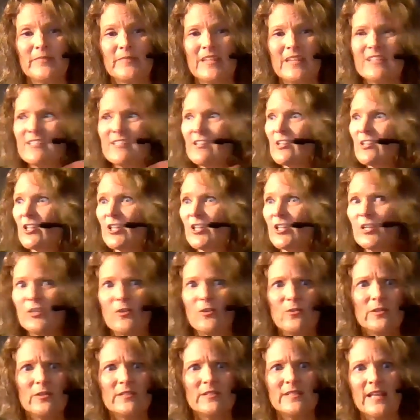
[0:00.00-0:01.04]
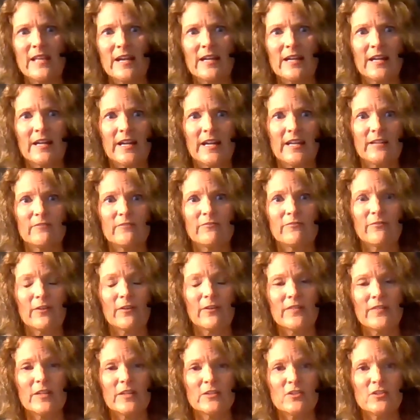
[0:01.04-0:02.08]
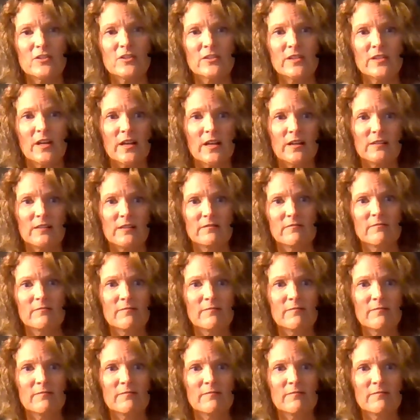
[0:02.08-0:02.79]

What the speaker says: isn't going to notice that guy in front that just cut